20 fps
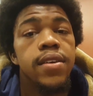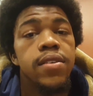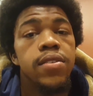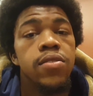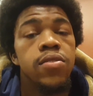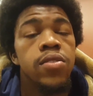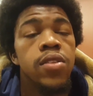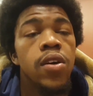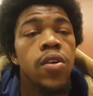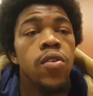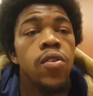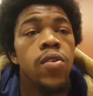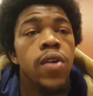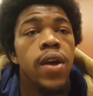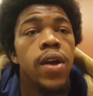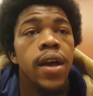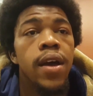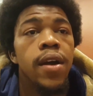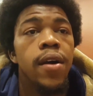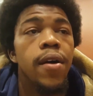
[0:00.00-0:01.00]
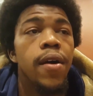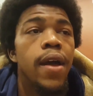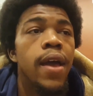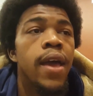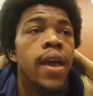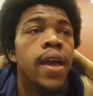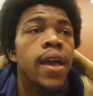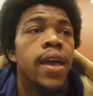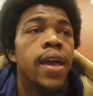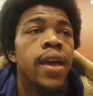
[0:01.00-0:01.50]
You know,
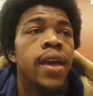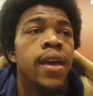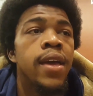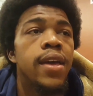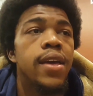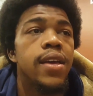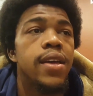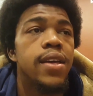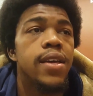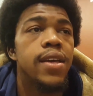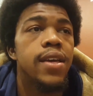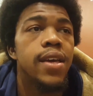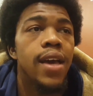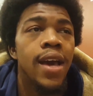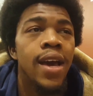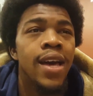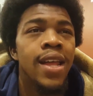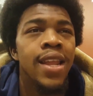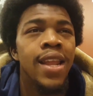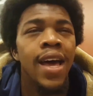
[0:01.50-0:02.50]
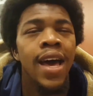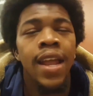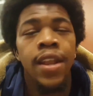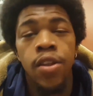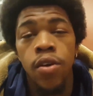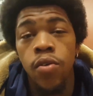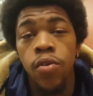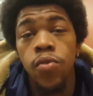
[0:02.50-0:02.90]
and I know,